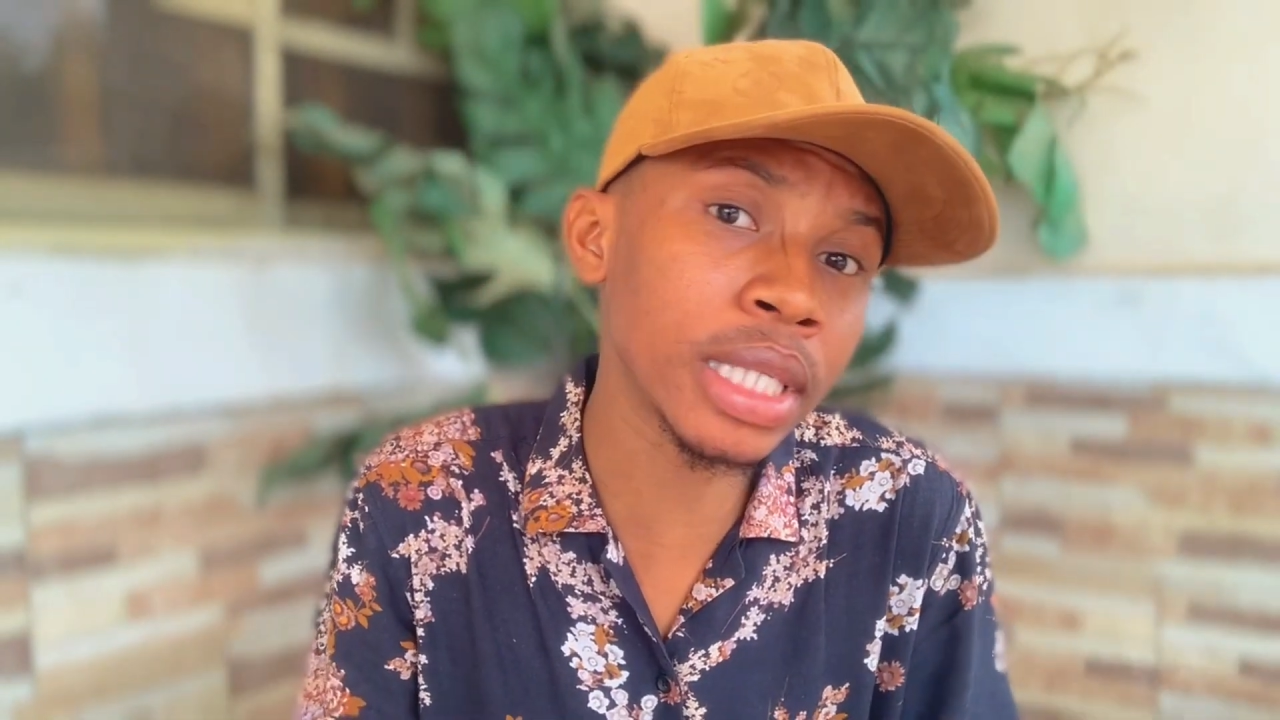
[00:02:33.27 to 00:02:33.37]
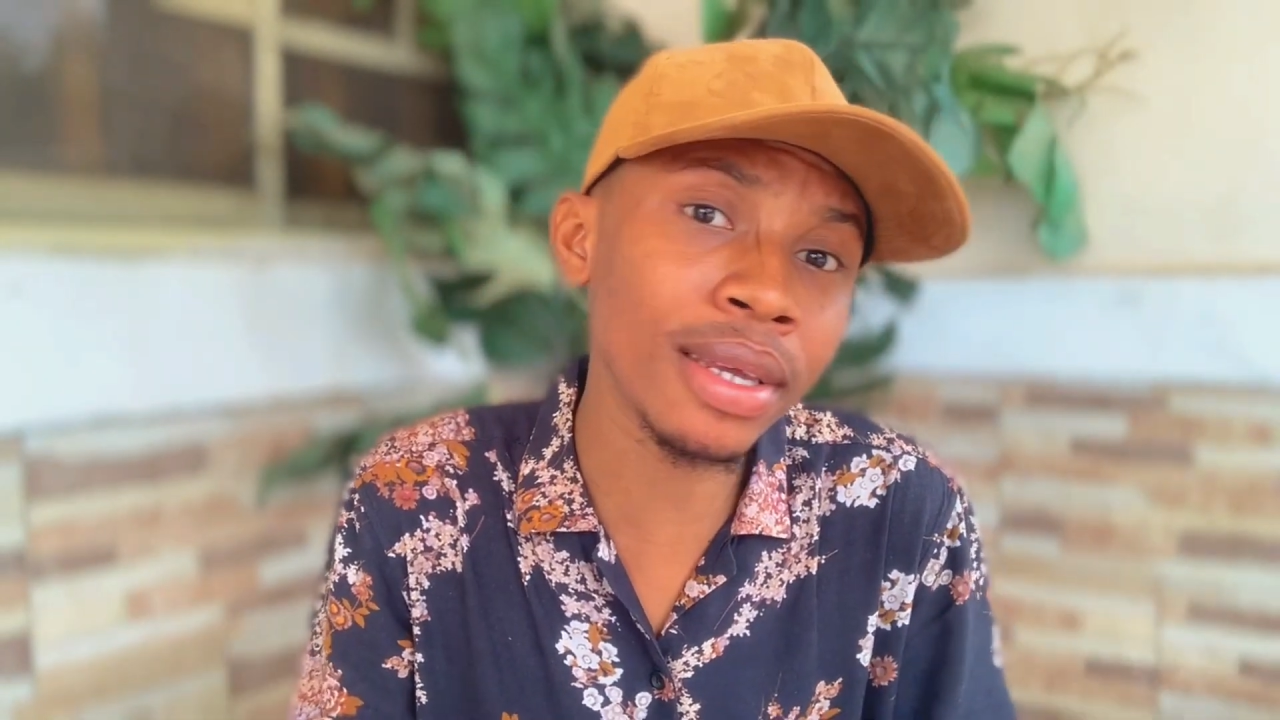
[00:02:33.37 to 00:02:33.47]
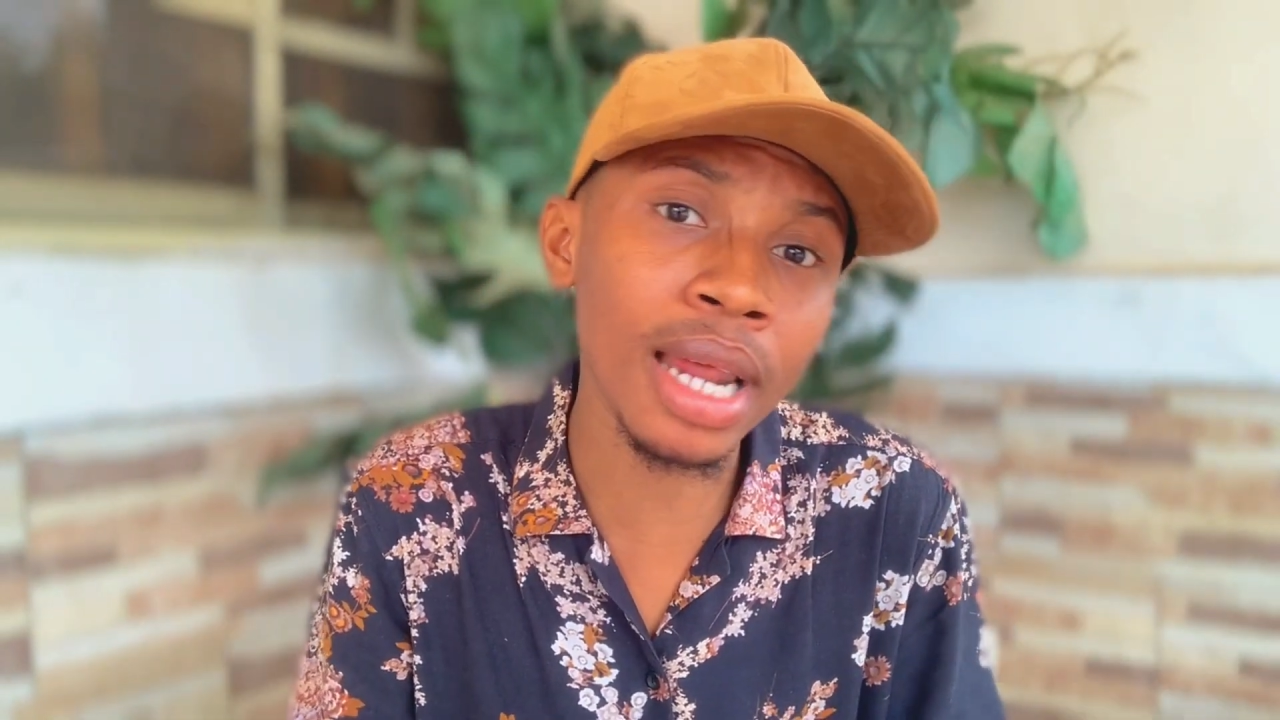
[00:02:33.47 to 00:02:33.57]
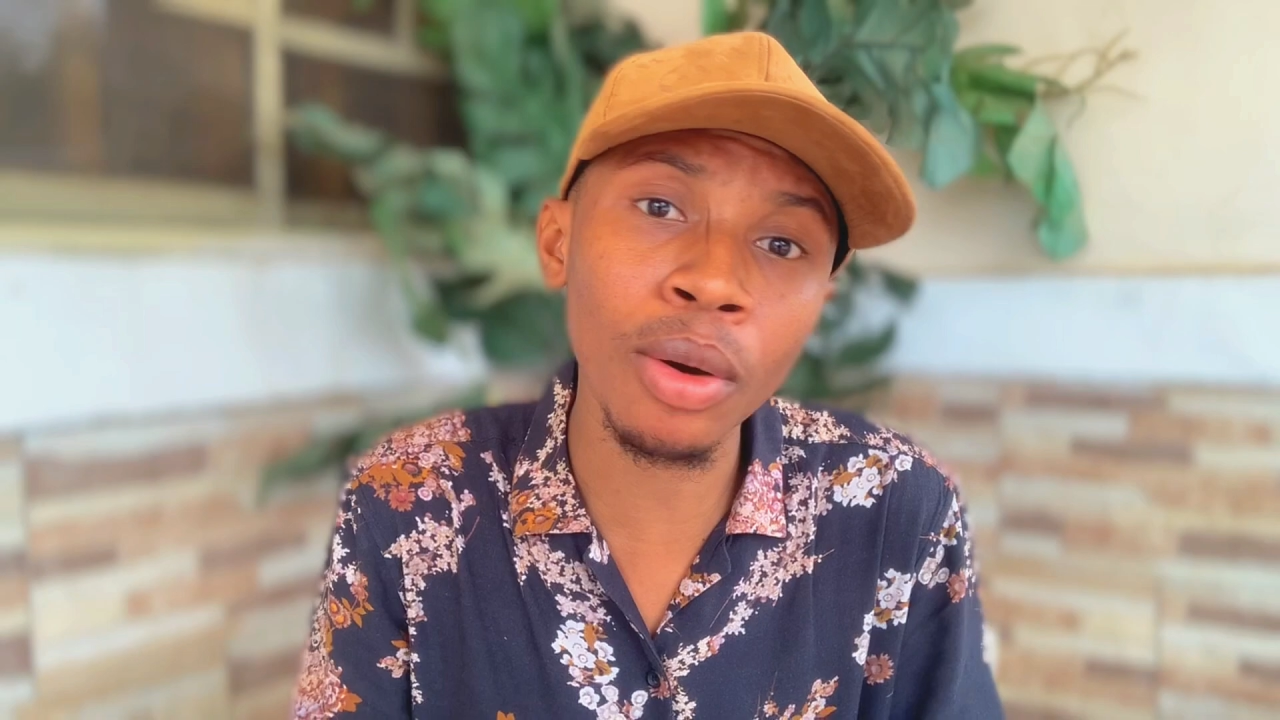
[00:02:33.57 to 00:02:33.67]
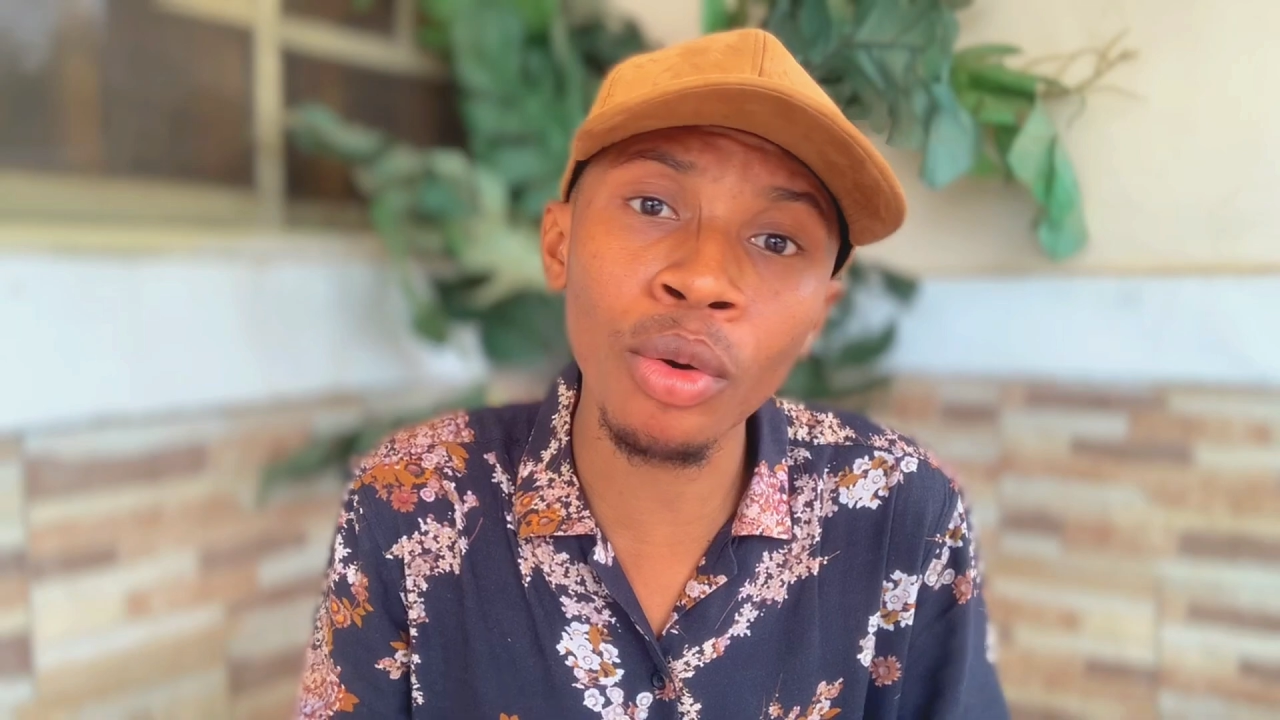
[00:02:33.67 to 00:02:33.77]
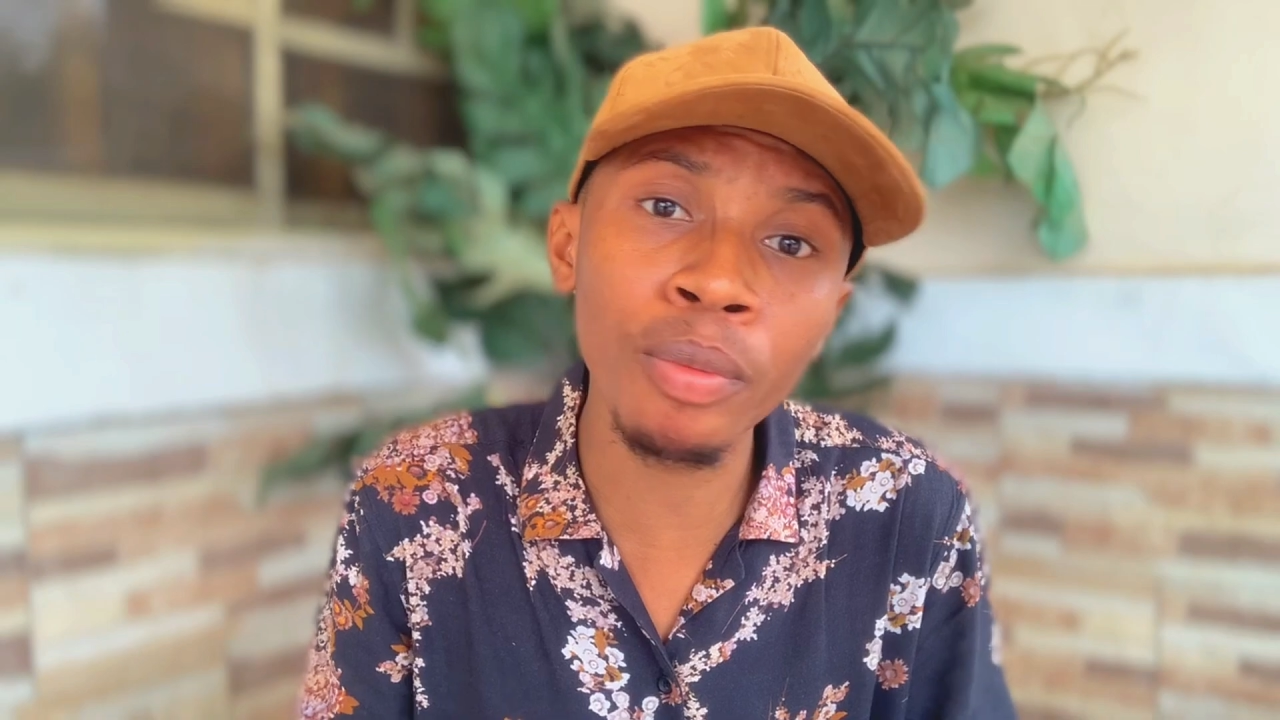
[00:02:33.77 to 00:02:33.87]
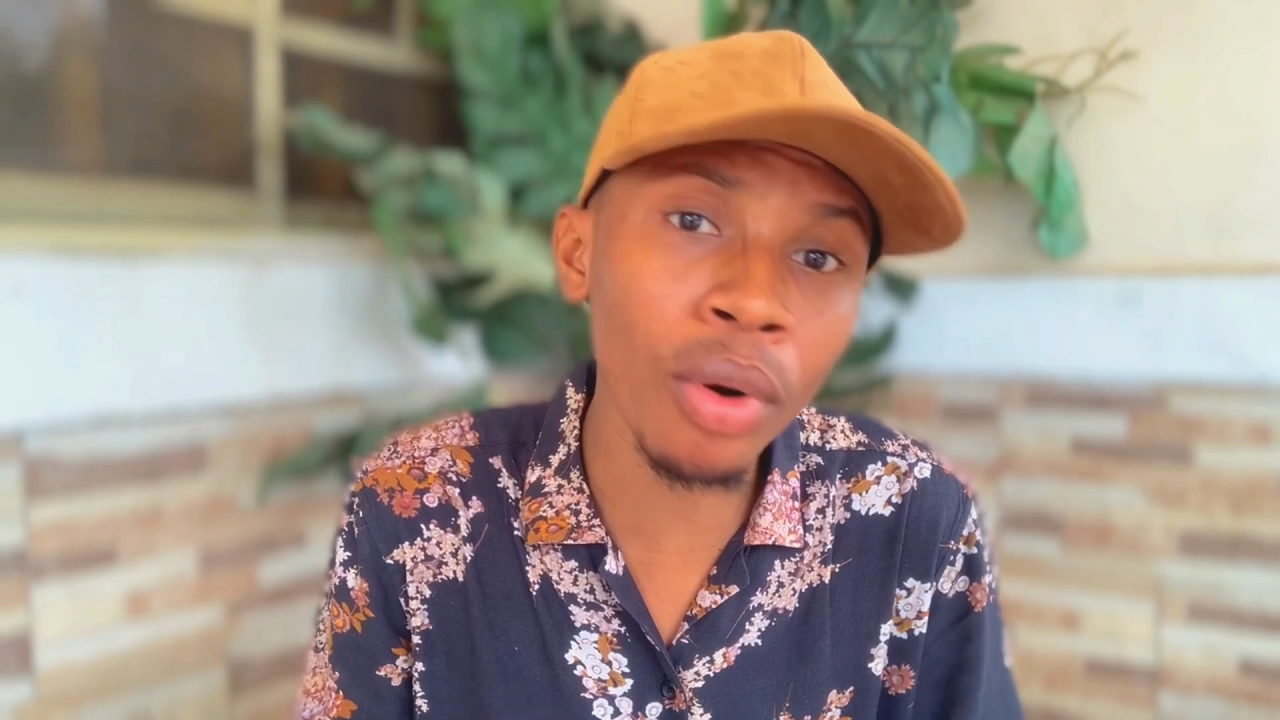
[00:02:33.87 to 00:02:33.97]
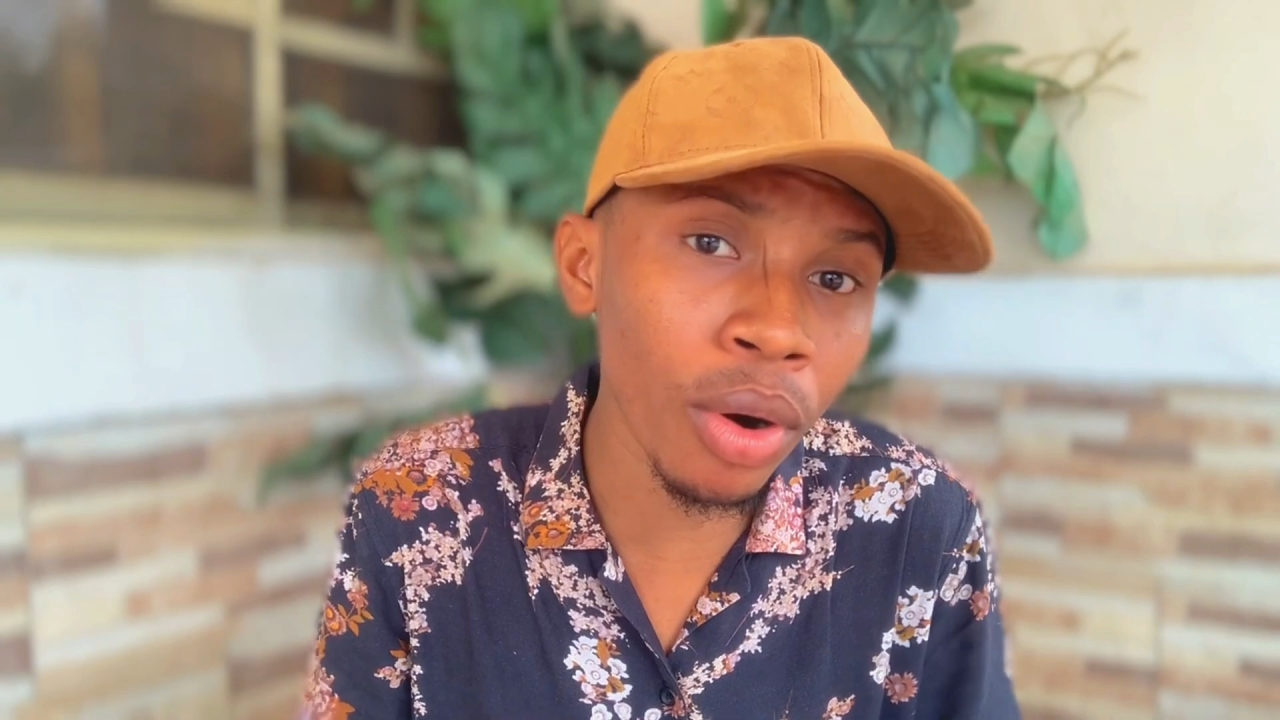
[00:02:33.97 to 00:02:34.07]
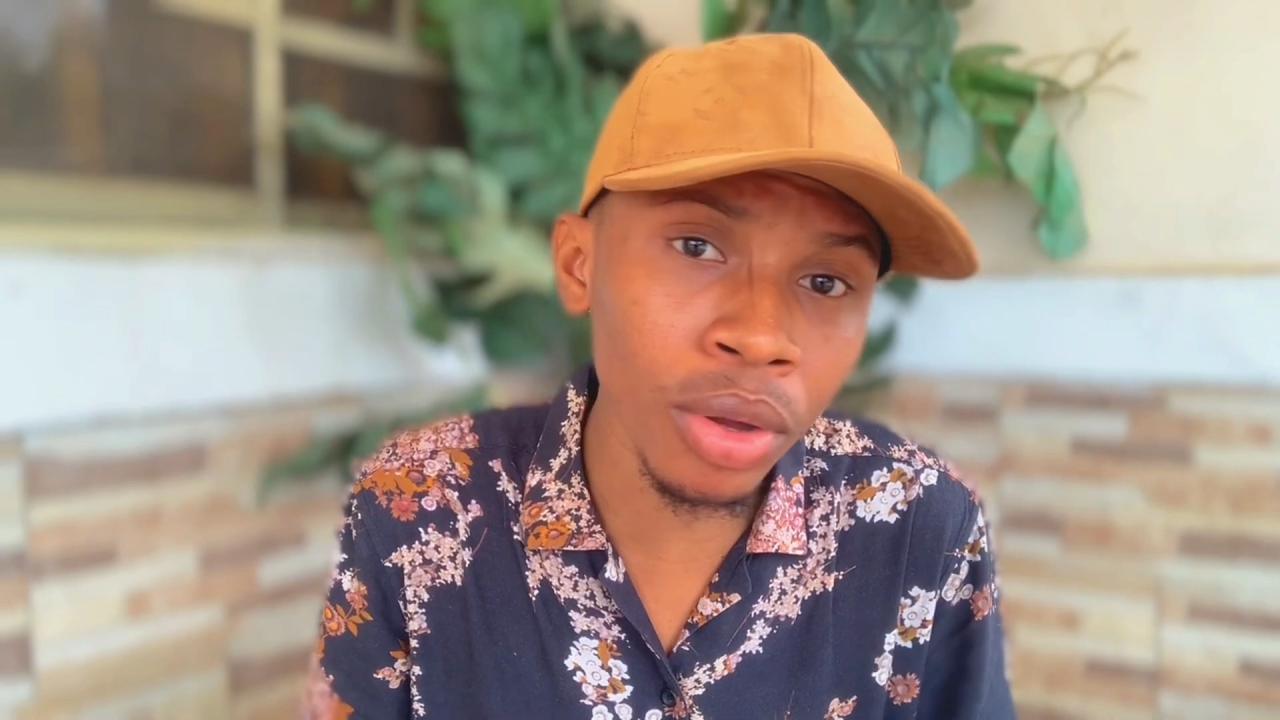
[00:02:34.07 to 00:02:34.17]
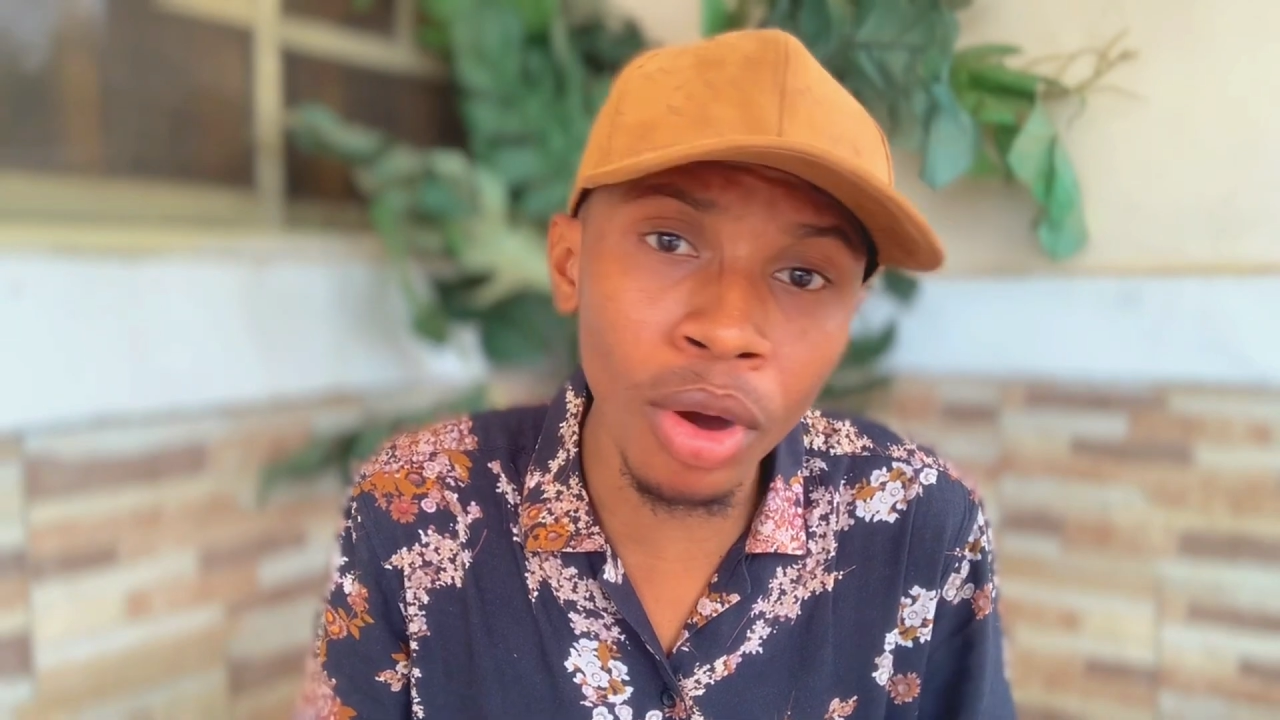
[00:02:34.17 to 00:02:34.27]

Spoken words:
tell you that, oh boy,